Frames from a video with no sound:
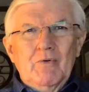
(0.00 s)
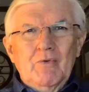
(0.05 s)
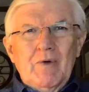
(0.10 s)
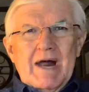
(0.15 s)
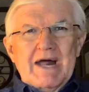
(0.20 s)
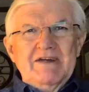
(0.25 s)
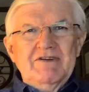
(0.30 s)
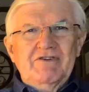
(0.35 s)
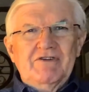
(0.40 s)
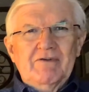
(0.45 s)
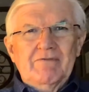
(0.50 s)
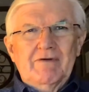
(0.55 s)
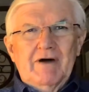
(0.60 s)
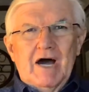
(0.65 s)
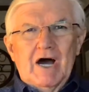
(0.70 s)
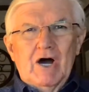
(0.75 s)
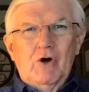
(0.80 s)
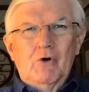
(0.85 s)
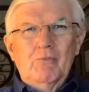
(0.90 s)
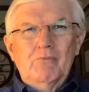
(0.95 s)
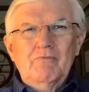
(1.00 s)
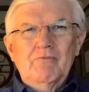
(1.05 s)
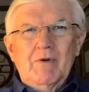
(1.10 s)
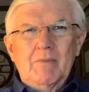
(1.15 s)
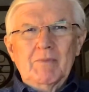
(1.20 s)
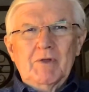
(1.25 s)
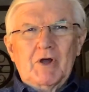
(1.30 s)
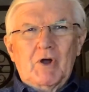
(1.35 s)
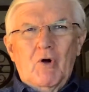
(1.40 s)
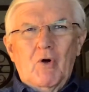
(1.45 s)
Rays of Hope
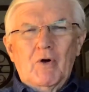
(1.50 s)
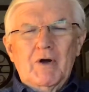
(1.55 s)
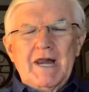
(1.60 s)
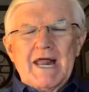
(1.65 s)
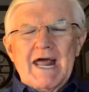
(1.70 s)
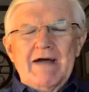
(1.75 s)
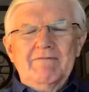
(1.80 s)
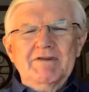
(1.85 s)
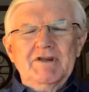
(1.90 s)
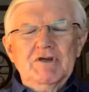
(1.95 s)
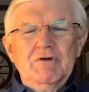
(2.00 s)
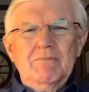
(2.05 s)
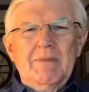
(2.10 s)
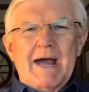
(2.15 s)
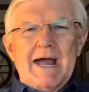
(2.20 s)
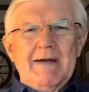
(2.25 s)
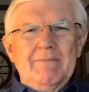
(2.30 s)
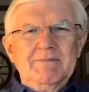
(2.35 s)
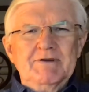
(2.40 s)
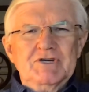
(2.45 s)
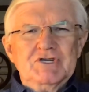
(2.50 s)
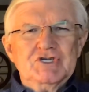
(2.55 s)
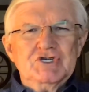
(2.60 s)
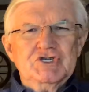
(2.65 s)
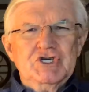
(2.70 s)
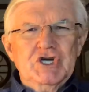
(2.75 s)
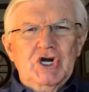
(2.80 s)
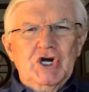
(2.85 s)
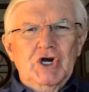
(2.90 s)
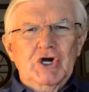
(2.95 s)
from the Gordon Avenue
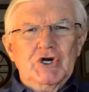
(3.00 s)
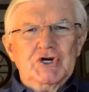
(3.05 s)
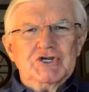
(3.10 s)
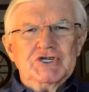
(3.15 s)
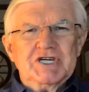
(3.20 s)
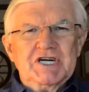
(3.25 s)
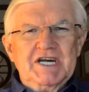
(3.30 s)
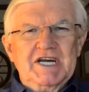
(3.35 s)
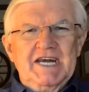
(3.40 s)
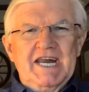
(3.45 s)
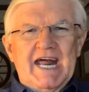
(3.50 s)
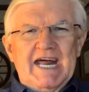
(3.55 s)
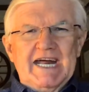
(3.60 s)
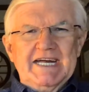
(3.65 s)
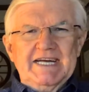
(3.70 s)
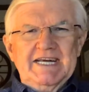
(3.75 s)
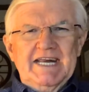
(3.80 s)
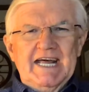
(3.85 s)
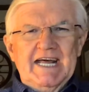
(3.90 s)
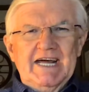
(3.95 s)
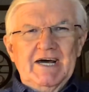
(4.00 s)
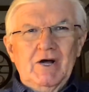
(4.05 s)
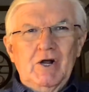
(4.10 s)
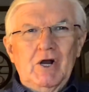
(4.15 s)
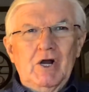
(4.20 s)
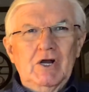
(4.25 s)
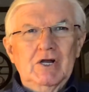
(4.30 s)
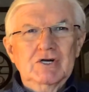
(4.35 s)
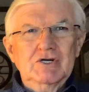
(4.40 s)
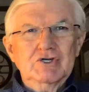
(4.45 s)
Baptist Church in
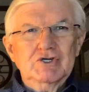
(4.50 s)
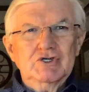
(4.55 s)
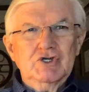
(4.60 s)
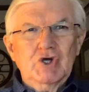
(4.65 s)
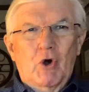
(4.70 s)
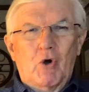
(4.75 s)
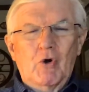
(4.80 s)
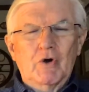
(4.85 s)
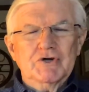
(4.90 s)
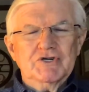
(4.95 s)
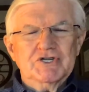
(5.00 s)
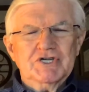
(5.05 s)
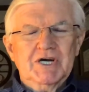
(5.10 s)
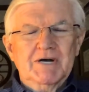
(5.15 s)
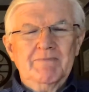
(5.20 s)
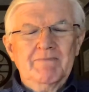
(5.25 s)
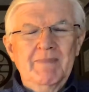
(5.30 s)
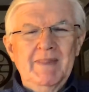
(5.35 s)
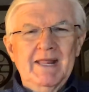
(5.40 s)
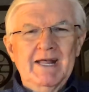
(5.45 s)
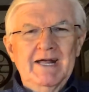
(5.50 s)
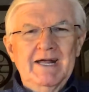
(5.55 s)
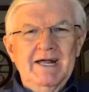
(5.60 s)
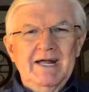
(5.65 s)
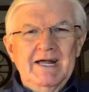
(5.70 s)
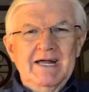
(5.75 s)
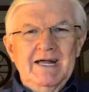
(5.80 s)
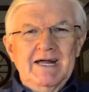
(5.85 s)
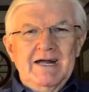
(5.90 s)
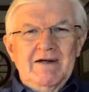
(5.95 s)
Adel, Georgia.
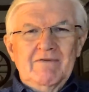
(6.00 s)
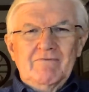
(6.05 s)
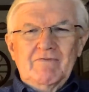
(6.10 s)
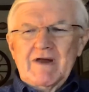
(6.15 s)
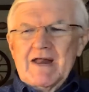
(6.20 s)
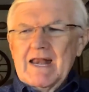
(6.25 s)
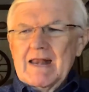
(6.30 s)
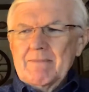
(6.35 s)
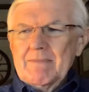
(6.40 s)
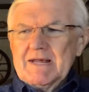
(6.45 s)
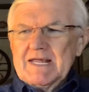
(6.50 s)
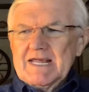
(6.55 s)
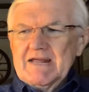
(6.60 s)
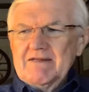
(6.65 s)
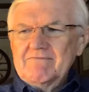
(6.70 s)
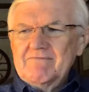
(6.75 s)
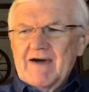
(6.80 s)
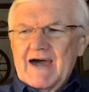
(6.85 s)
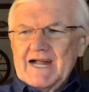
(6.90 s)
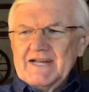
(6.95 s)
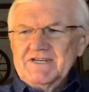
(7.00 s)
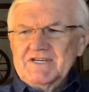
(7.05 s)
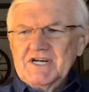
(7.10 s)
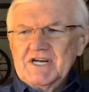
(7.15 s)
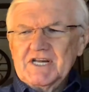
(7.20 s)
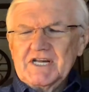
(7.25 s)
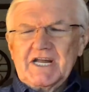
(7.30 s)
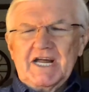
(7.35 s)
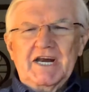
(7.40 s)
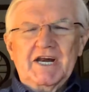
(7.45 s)
Friend, let me invite
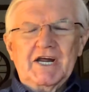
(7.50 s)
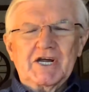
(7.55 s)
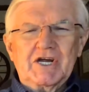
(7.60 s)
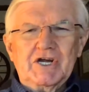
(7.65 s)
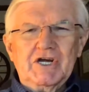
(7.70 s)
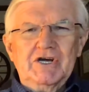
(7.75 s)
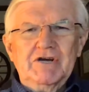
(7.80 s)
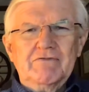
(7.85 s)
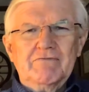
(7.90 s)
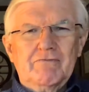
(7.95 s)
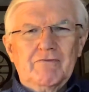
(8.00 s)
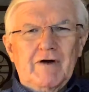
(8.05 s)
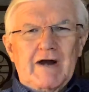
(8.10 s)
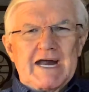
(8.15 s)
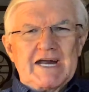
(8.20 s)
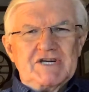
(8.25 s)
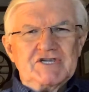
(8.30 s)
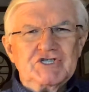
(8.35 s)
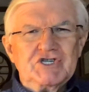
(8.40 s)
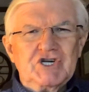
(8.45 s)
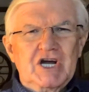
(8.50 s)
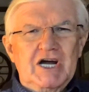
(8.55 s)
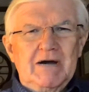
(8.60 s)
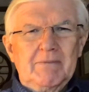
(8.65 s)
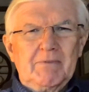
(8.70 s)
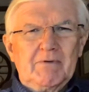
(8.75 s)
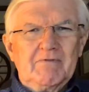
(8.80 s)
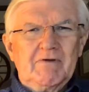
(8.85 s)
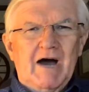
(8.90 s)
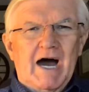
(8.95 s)
you to get a good fresh
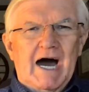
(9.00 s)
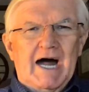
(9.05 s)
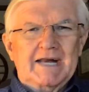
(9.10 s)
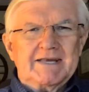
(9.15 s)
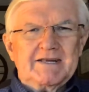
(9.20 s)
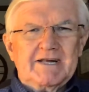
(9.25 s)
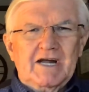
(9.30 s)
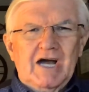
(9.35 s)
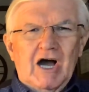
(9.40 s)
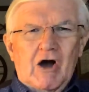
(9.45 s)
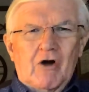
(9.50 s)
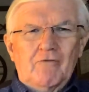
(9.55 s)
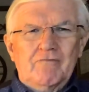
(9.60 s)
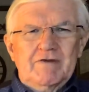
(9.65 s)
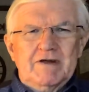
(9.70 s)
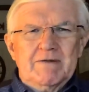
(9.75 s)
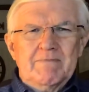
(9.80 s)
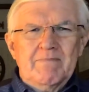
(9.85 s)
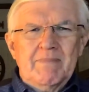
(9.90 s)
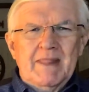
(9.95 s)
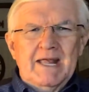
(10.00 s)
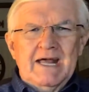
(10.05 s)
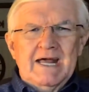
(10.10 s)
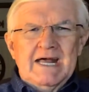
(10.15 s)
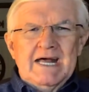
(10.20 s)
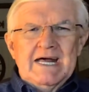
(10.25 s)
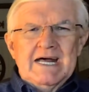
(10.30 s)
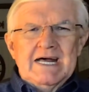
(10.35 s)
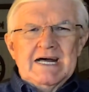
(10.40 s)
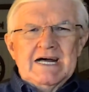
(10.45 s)
cup of hot coffee.
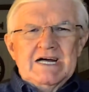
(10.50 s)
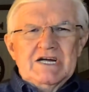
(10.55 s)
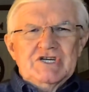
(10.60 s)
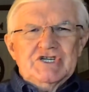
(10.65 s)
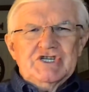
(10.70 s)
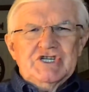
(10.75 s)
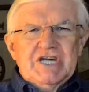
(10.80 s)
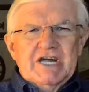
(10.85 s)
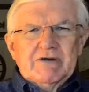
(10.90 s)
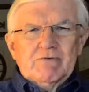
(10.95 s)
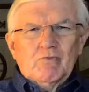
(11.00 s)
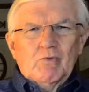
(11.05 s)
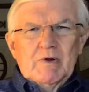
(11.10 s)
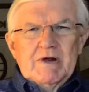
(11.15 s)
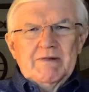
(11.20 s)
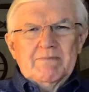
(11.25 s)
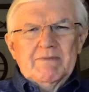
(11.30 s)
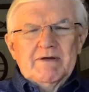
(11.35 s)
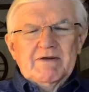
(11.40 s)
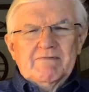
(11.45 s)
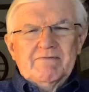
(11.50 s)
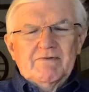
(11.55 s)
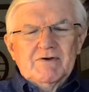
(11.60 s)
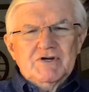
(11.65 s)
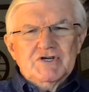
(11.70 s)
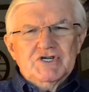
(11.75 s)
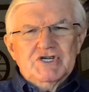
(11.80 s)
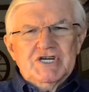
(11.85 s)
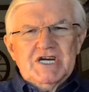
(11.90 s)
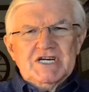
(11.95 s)
Sit with me
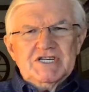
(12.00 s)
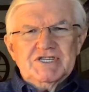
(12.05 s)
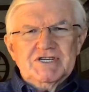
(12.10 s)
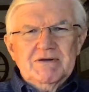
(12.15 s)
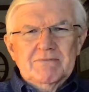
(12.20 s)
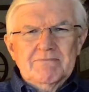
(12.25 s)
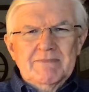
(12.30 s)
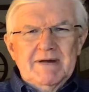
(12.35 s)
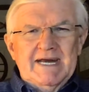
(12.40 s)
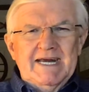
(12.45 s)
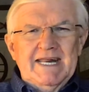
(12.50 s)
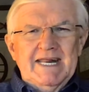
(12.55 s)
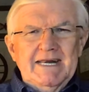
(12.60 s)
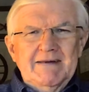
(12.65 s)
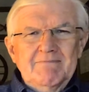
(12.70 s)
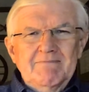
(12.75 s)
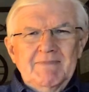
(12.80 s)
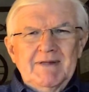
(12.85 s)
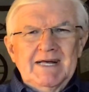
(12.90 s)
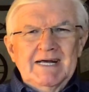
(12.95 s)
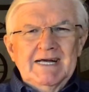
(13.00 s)
for just a minute.